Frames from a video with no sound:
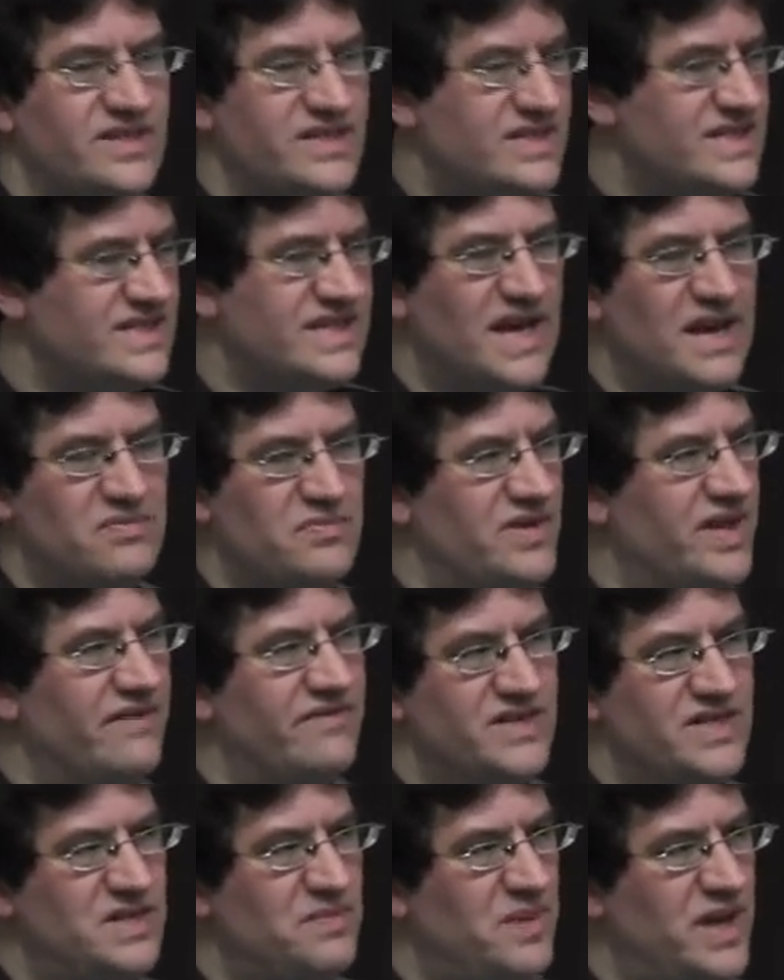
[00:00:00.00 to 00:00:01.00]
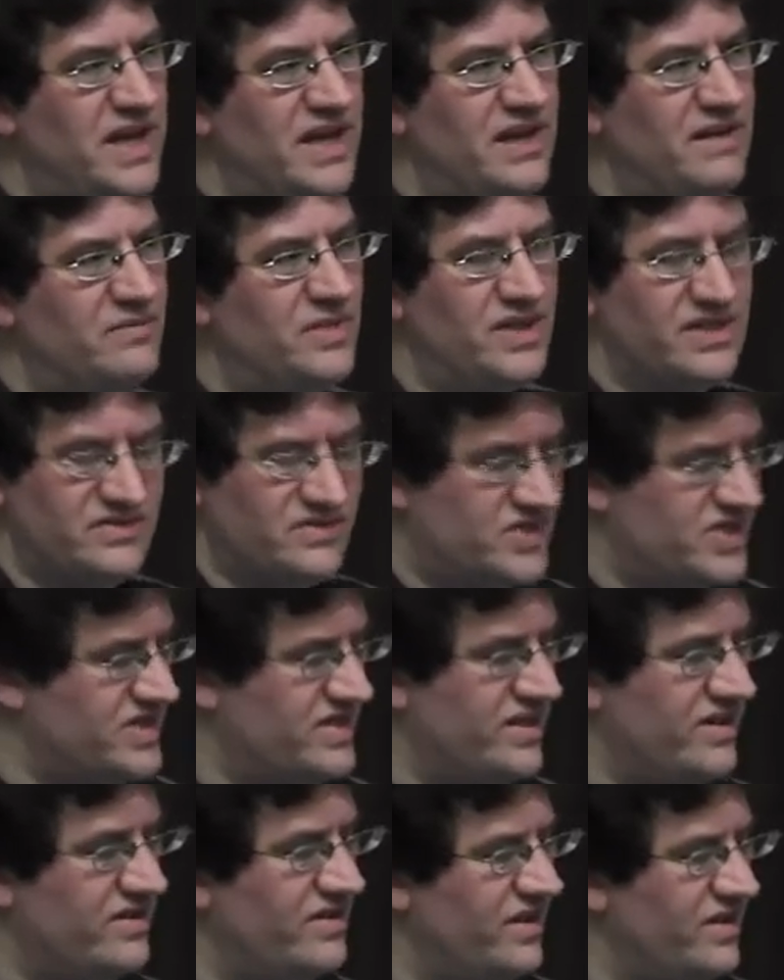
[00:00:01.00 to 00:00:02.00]
This happens in every debate I'm in,
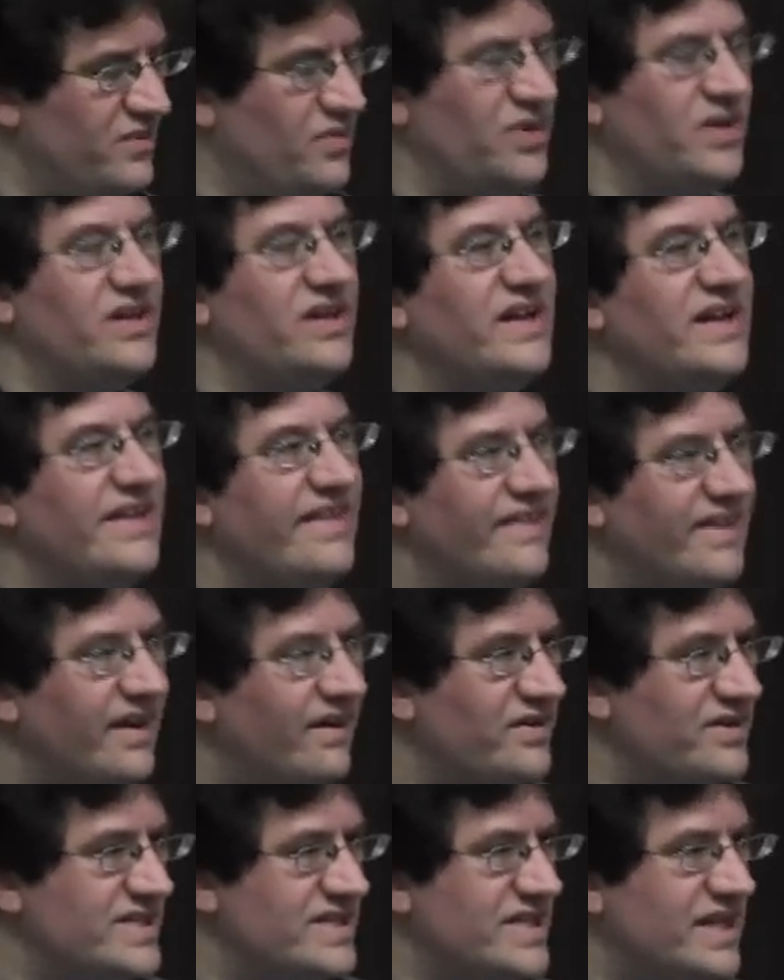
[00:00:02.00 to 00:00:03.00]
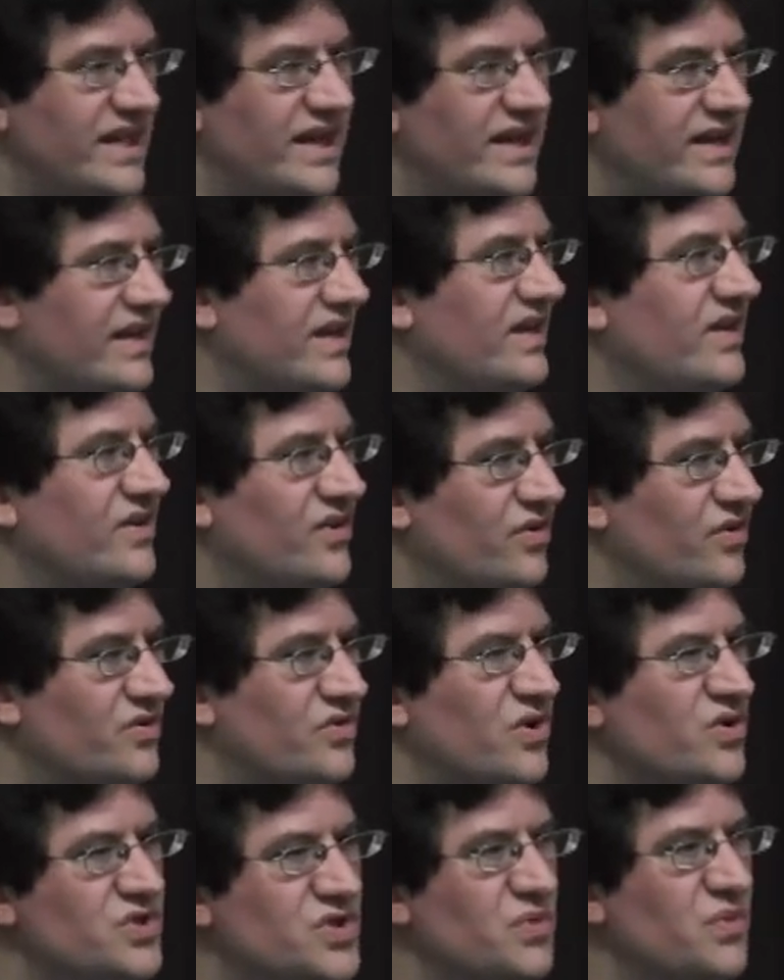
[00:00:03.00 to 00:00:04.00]
just another one. They always say,
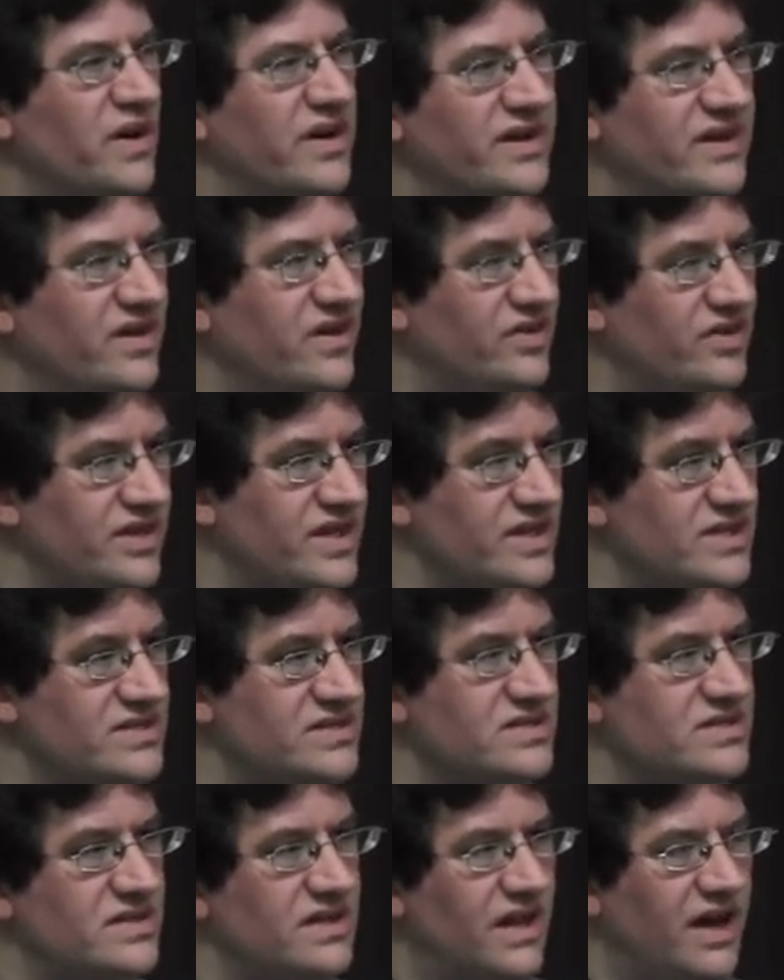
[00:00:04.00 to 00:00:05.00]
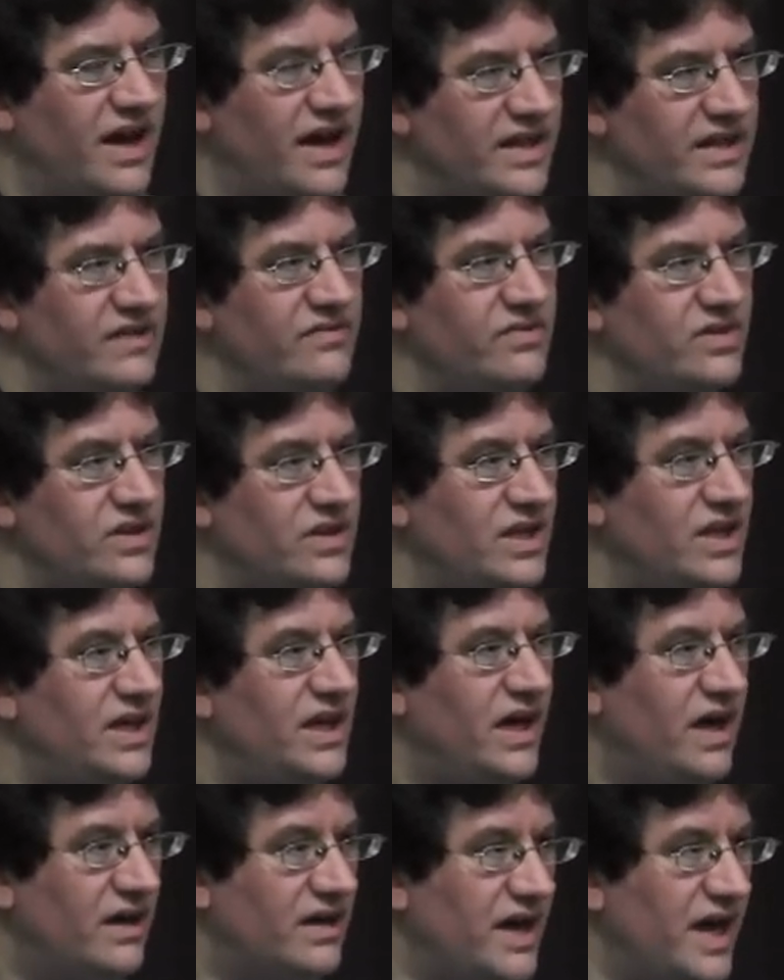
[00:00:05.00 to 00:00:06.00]
don't you want to kill these high-level
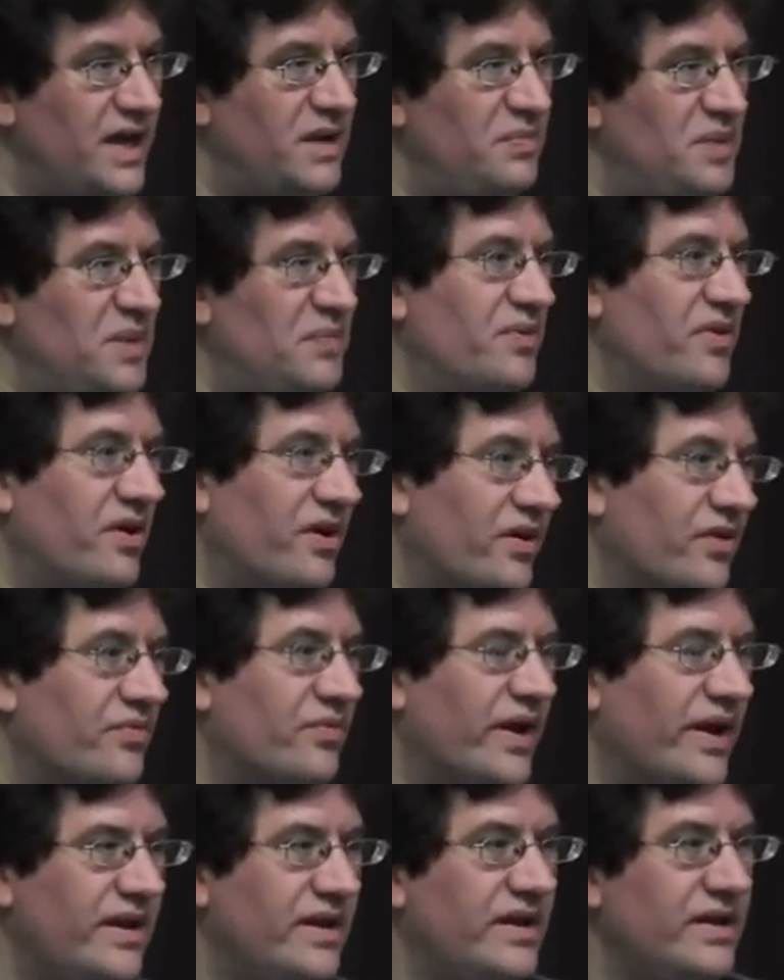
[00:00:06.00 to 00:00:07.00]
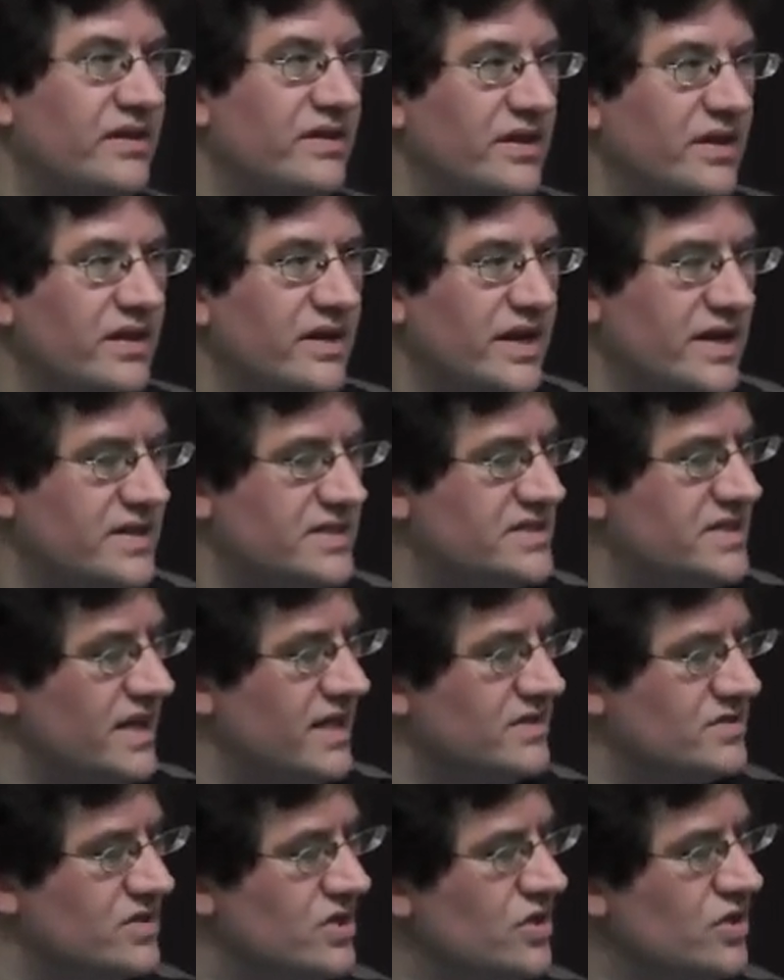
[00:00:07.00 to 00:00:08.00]
Al-Qaeda people that are threatening the United
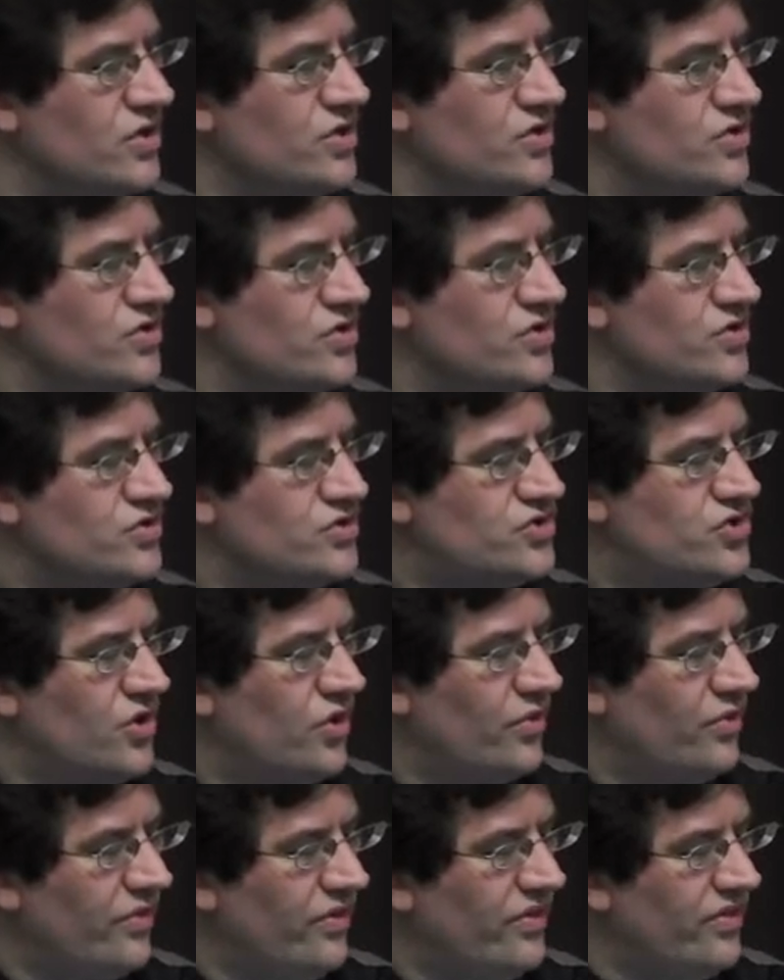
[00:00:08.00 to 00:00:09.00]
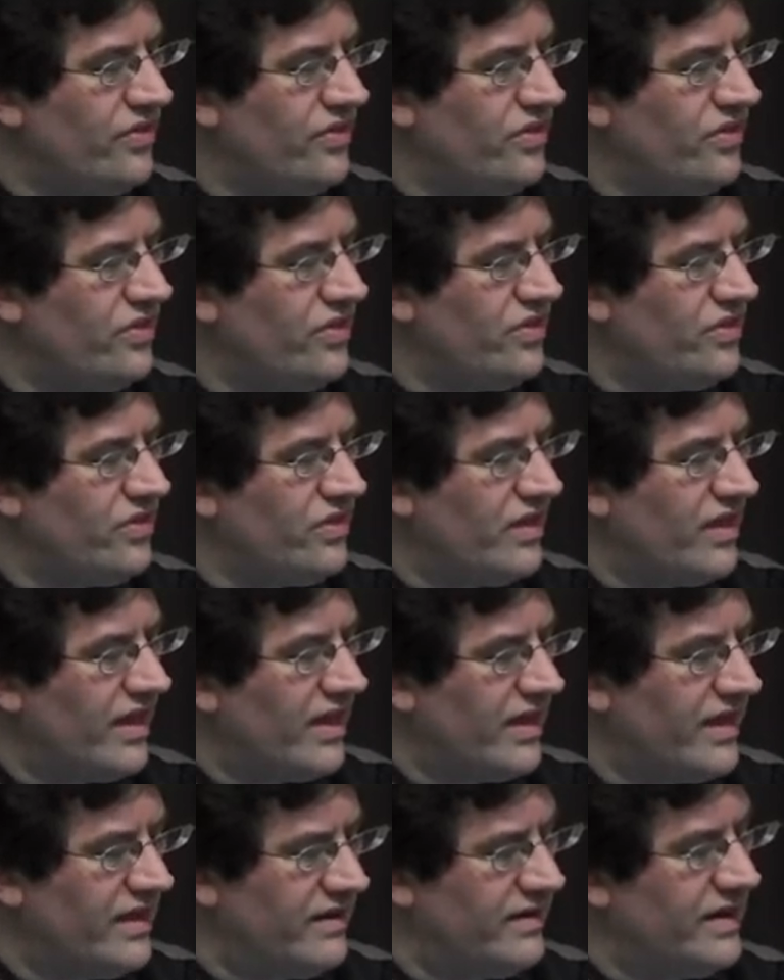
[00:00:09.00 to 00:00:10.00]
States? So,
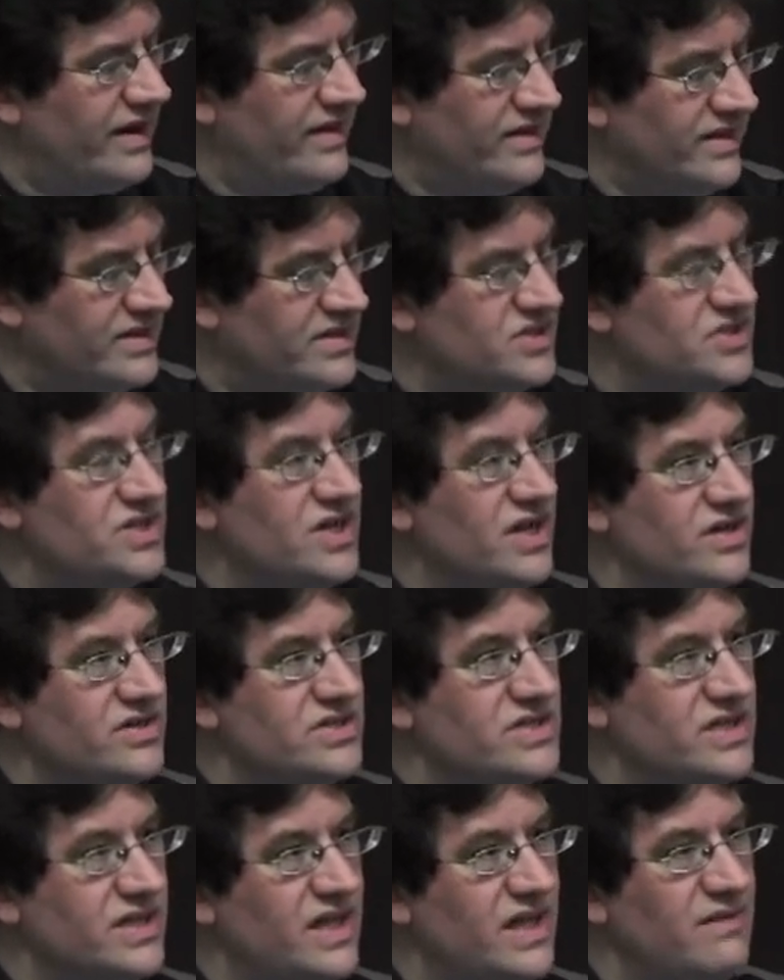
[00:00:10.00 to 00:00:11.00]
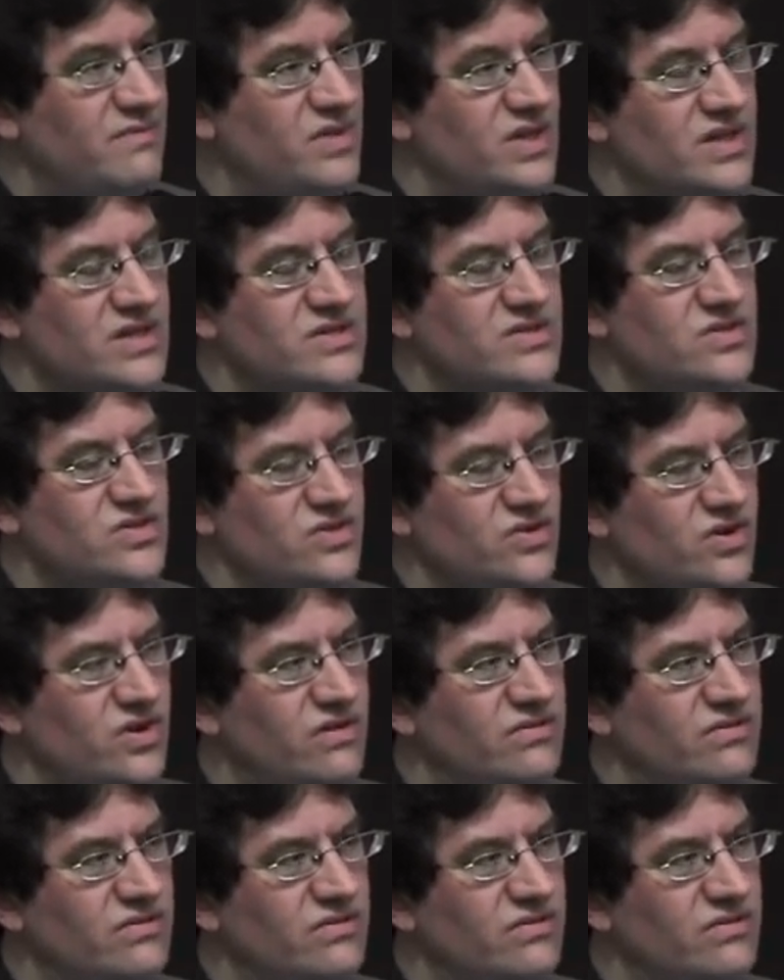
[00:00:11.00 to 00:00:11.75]
I think the challenge of them is,